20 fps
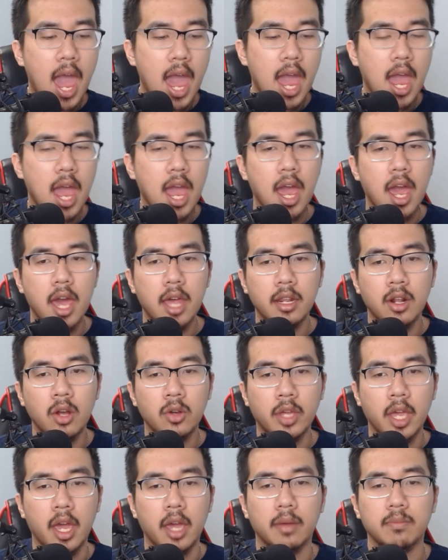And
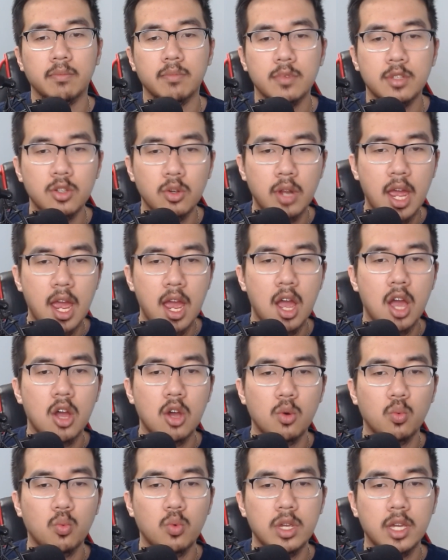okay, so
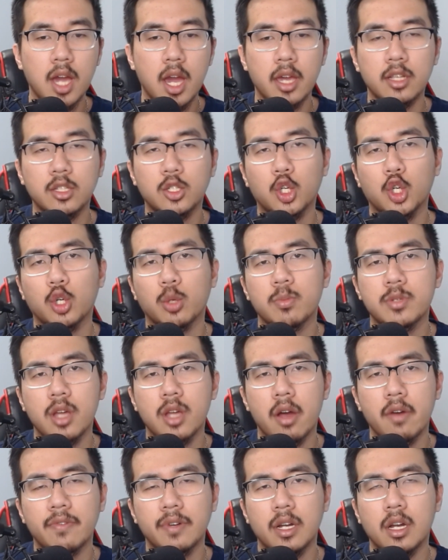now we got in terms
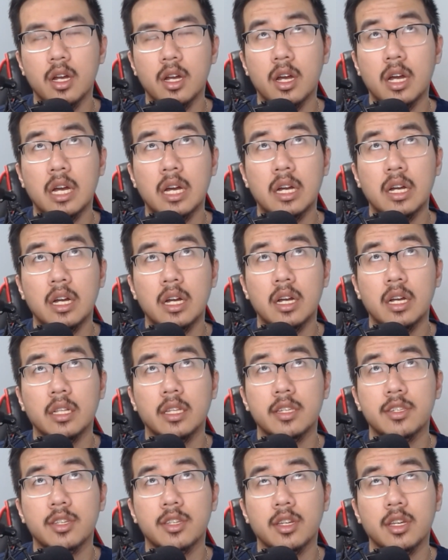of
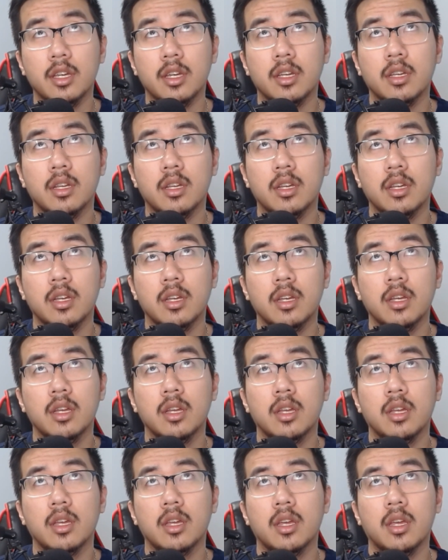let's see.
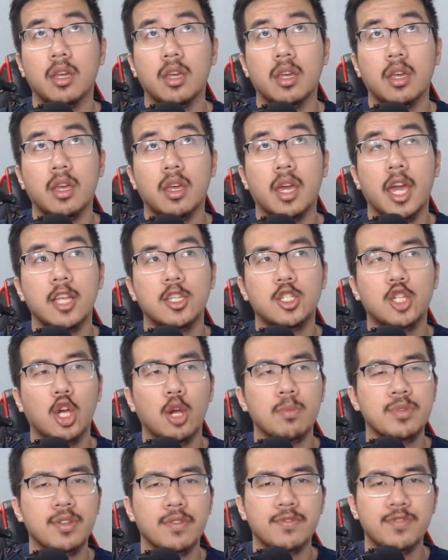In
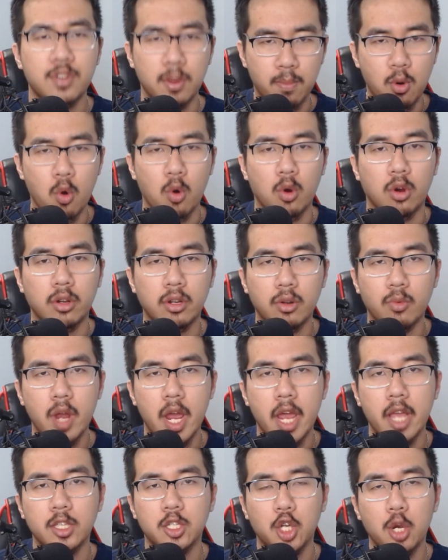terms of support,
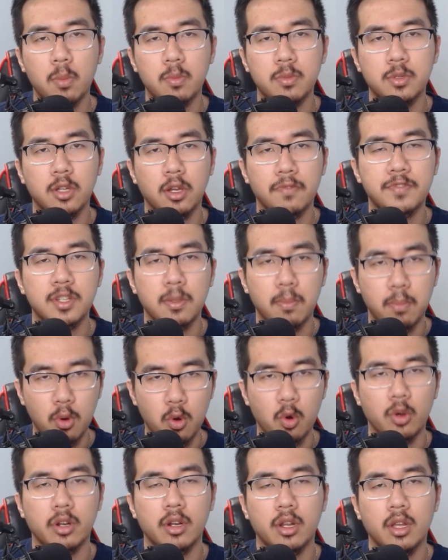right? In terms of
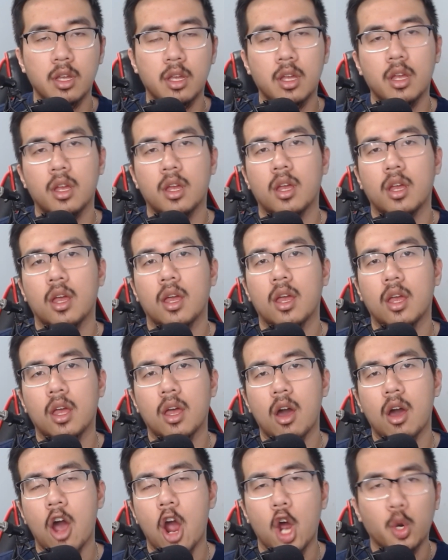support,
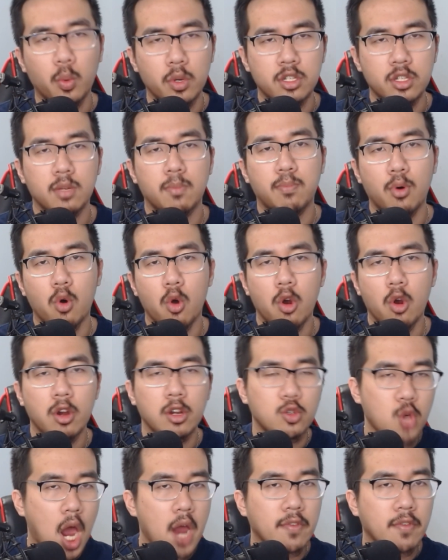hardware support,
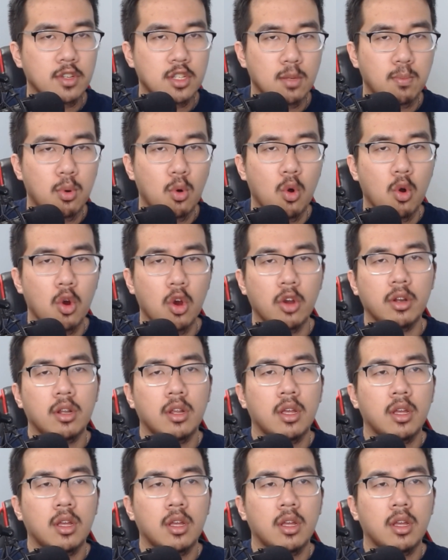driver support.